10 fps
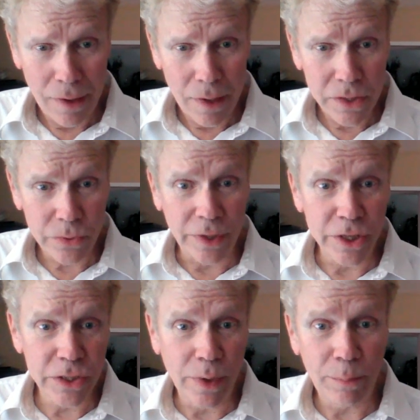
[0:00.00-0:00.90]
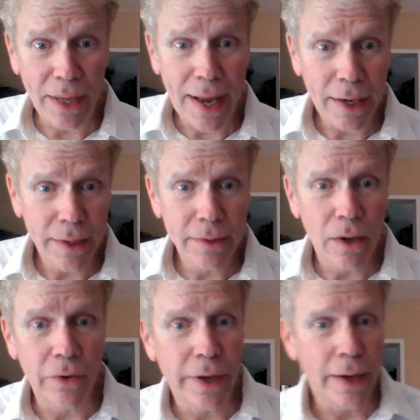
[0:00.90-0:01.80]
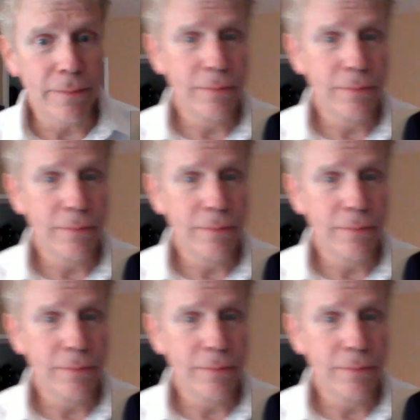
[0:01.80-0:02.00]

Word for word: Screen just went black? Okay.